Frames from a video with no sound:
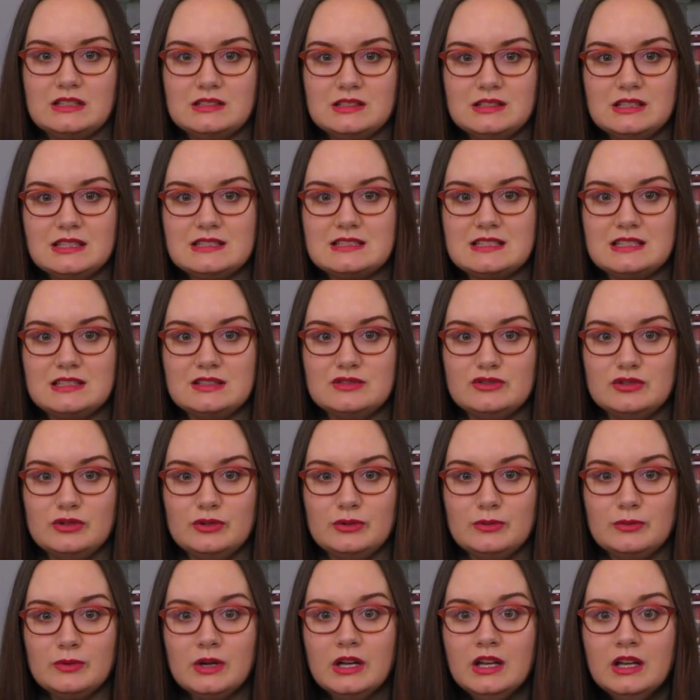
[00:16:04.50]
to listen
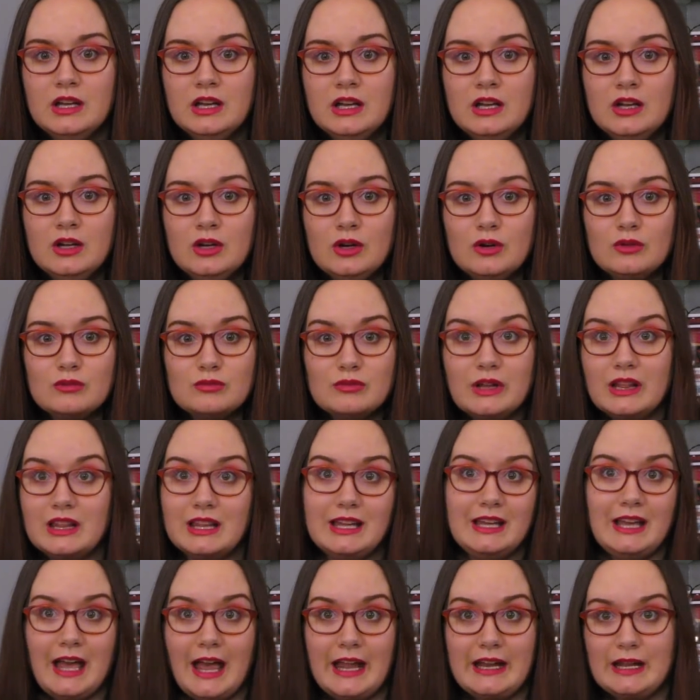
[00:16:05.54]
to
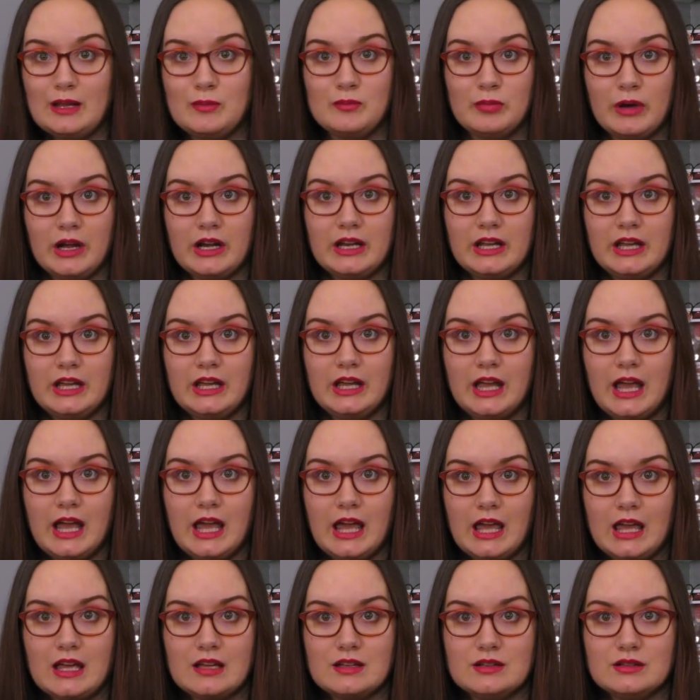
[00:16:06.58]
really anybody
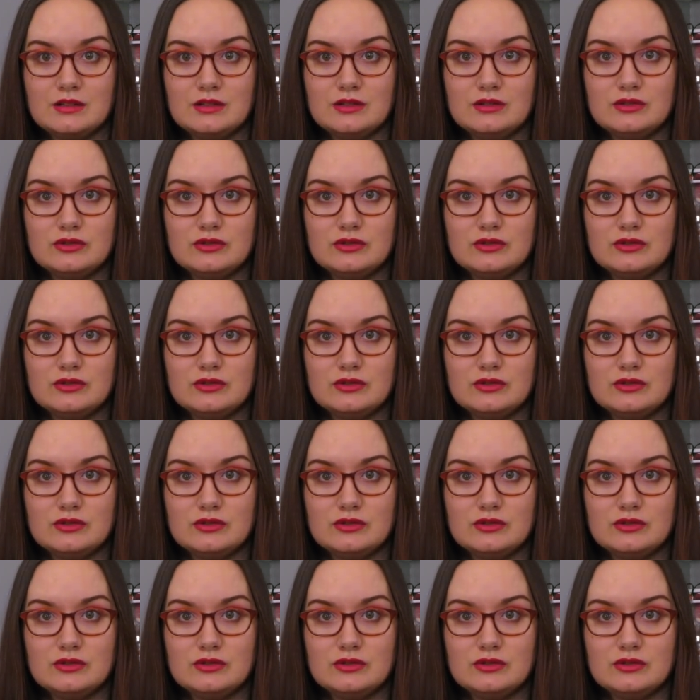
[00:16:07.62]
and